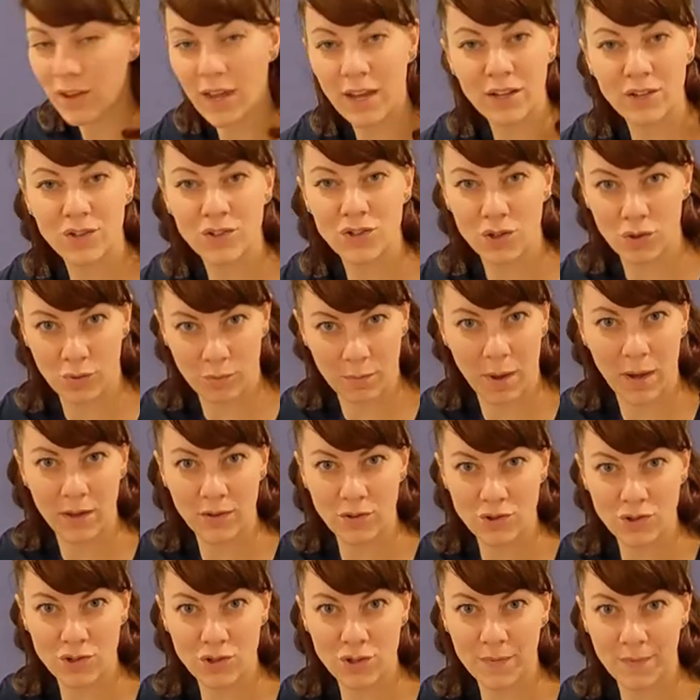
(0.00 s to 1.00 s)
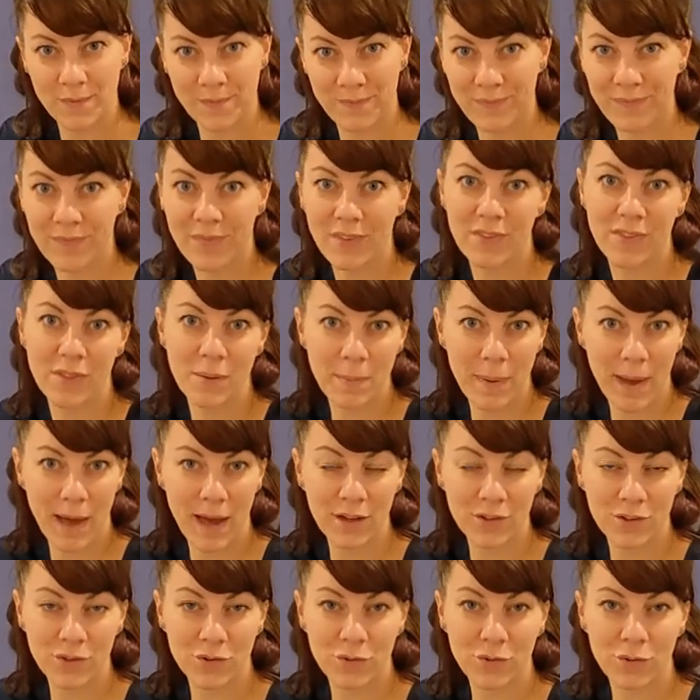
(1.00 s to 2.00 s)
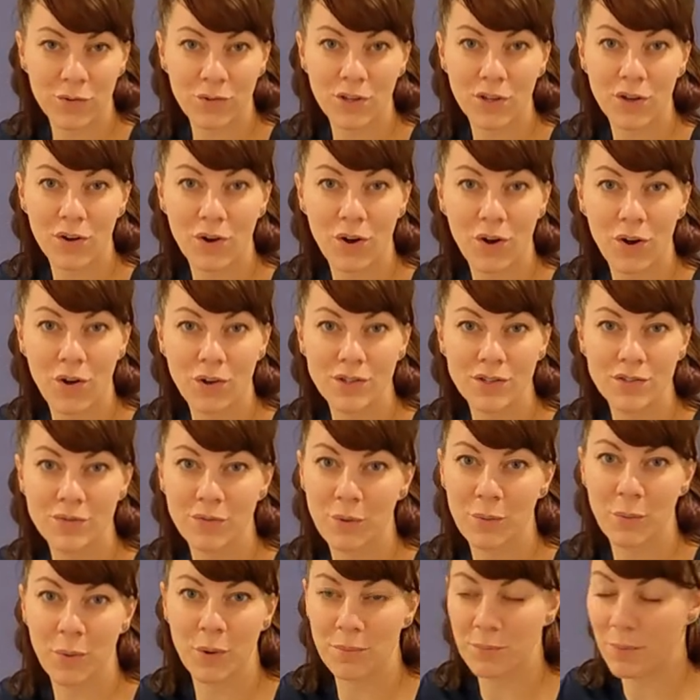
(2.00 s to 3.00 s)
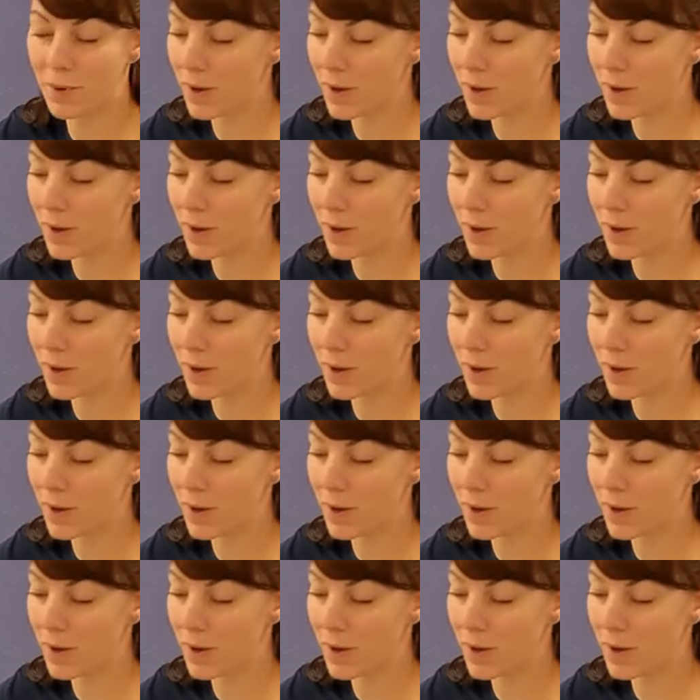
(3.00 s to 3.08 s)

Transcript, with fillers: like too much. The pattern only calls for one